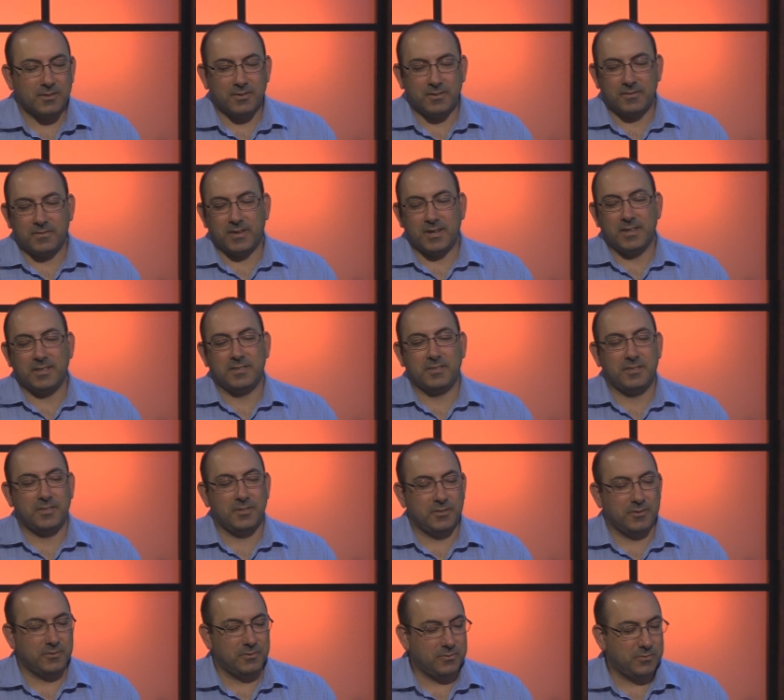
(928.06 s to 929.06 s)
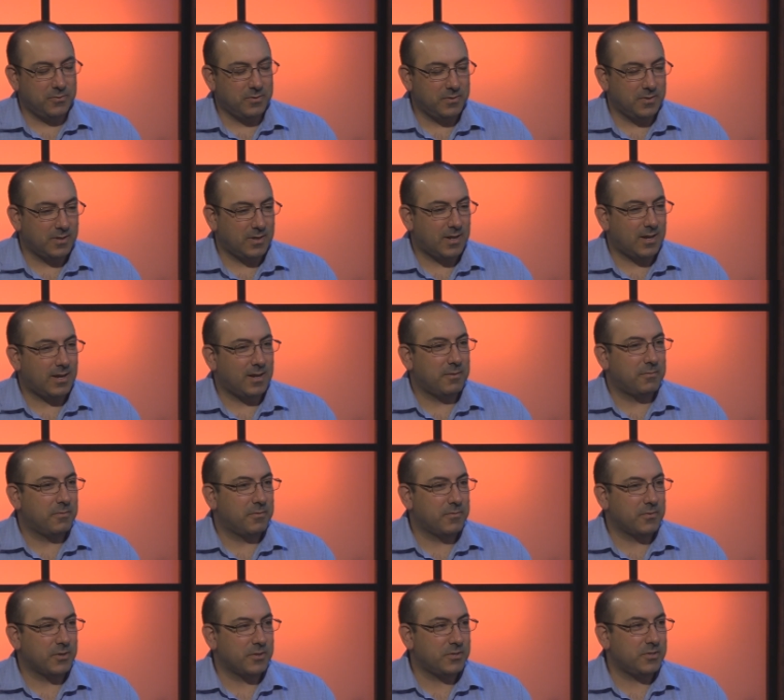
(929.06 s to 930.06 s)
your advice to uh,
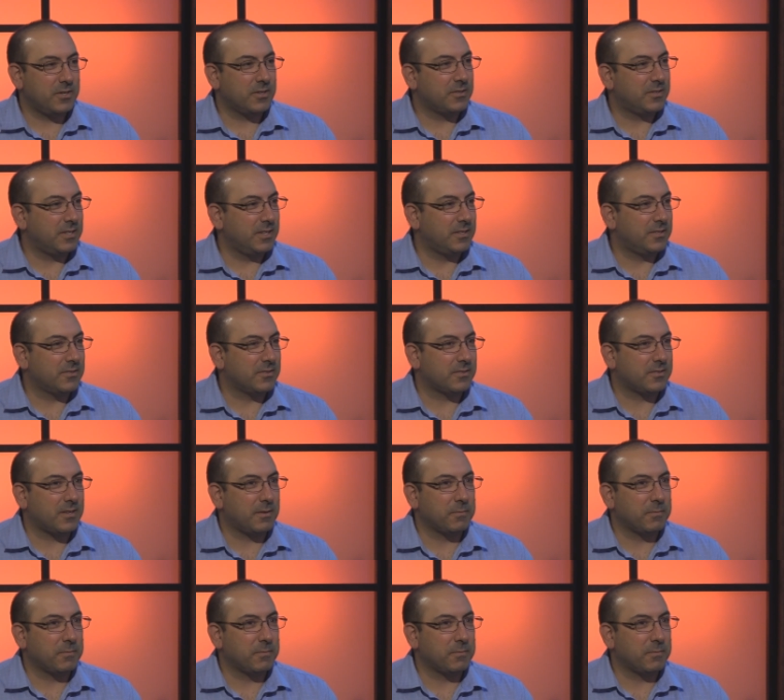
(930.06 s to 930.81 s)
first year teachers.